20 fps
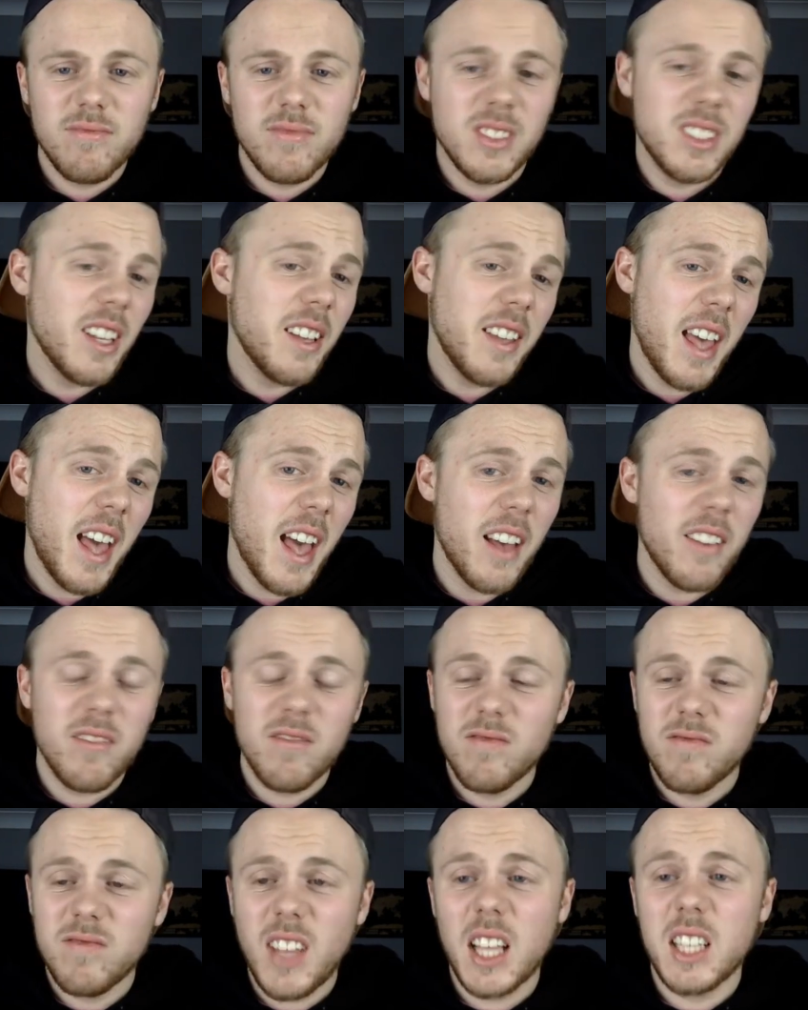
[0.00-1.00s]
So, yeah.
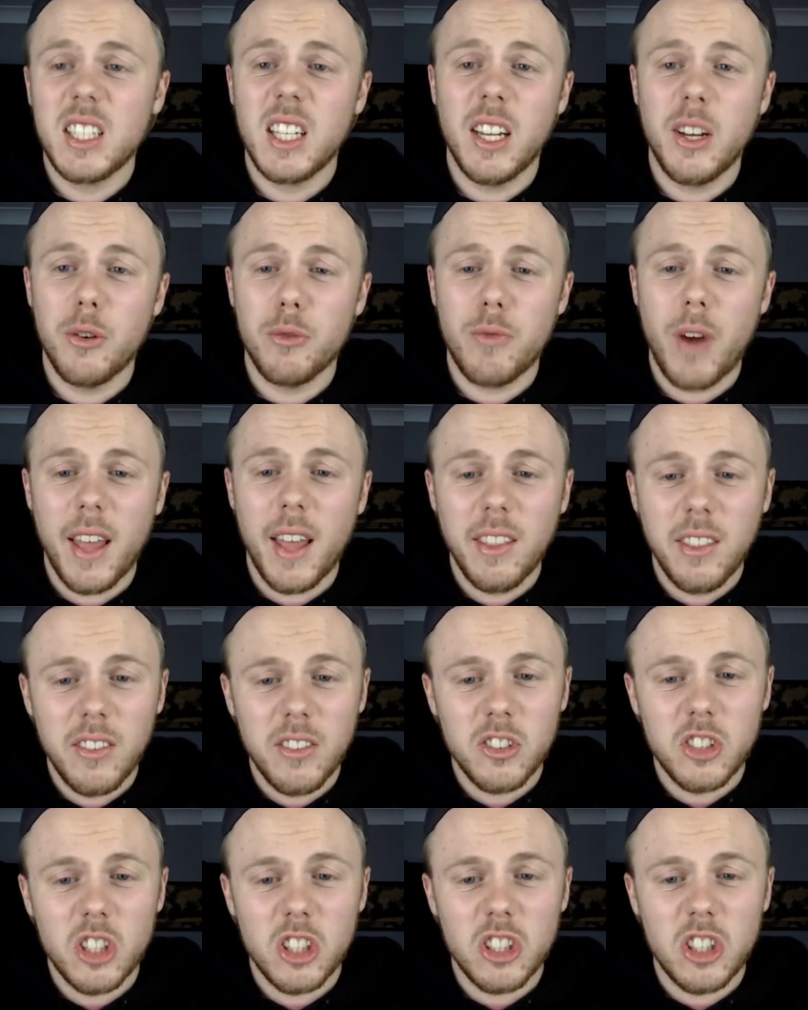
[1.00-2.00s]
That's a little rant,
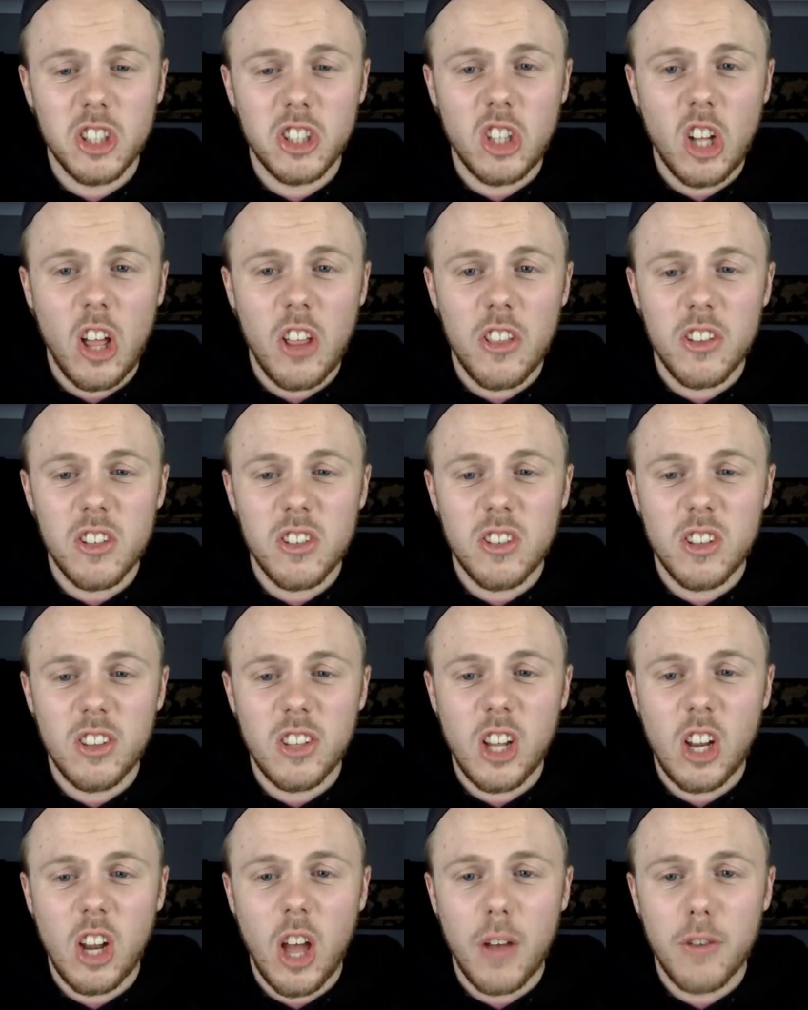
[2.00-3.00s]
just to start
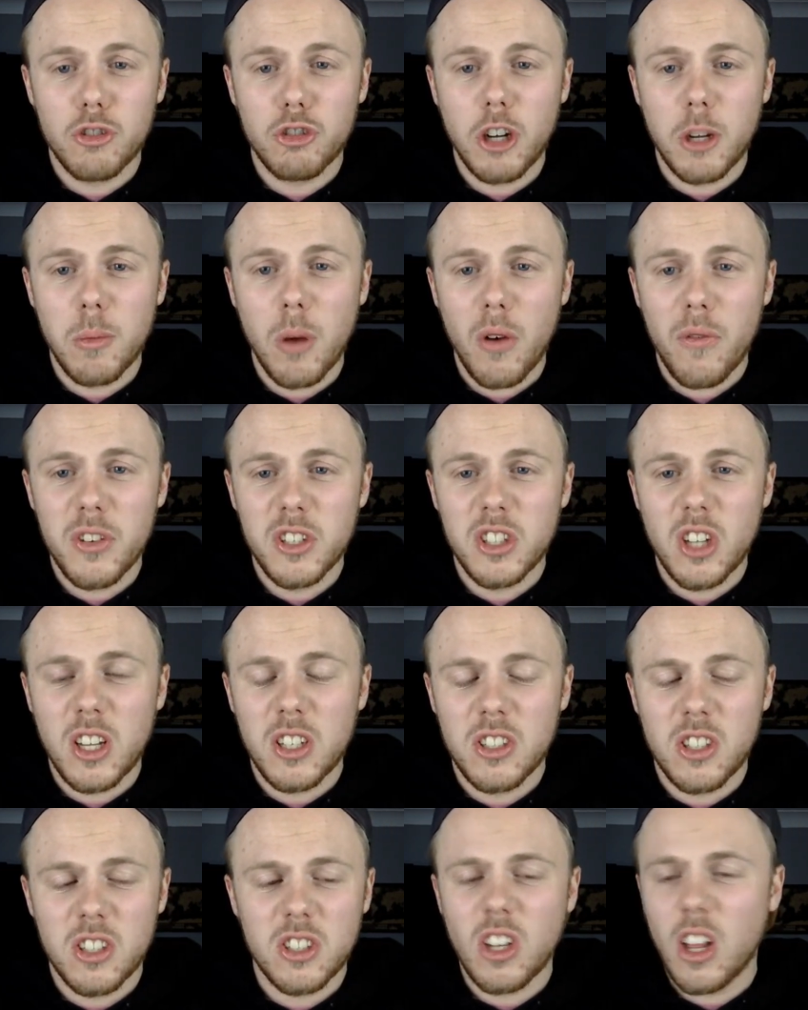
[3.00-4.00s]
the live stream off. It's
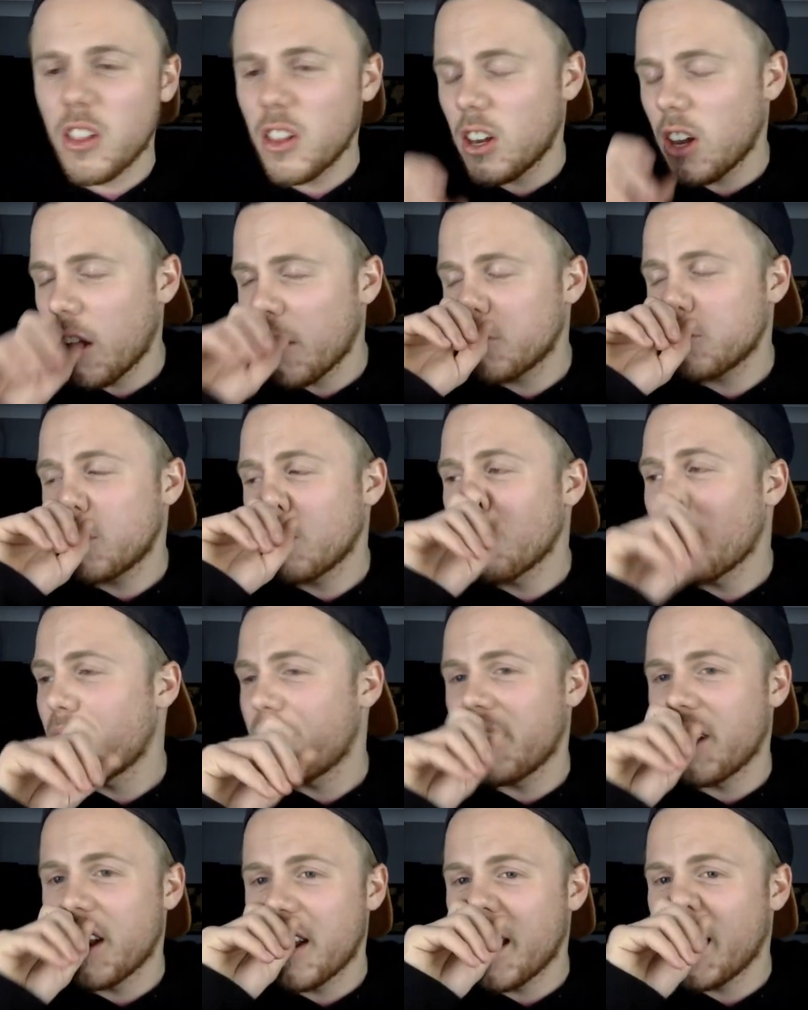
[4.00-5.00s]
nice to start the live stream off
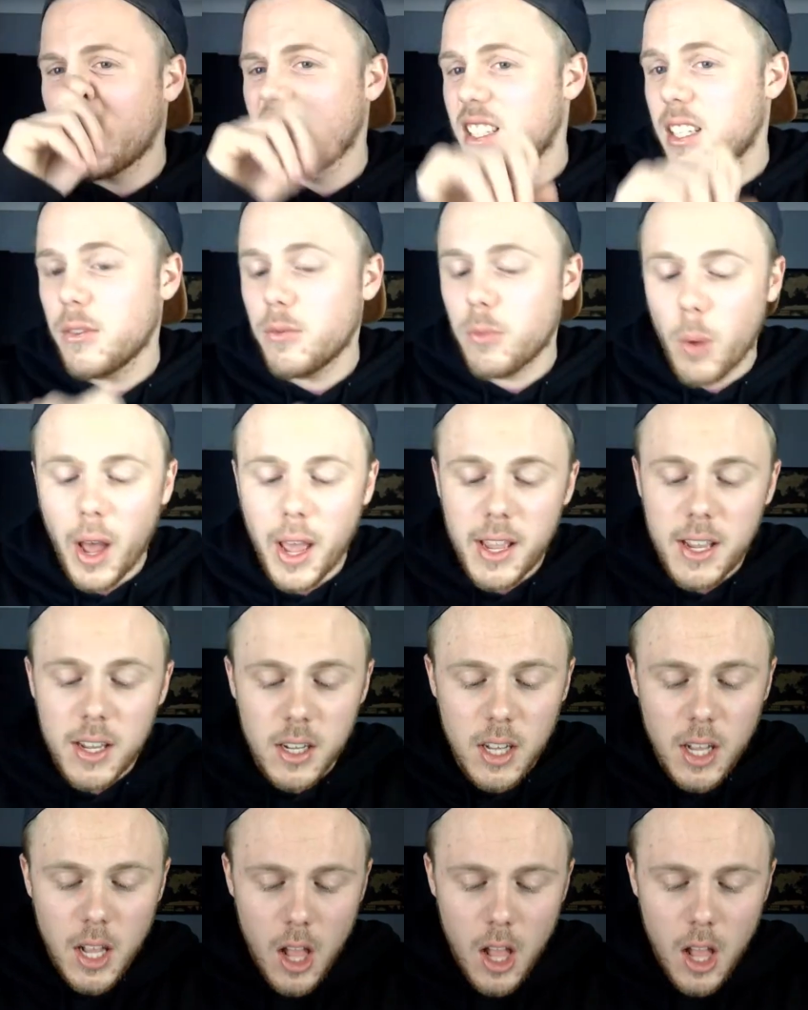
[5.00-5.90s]
in a negative way.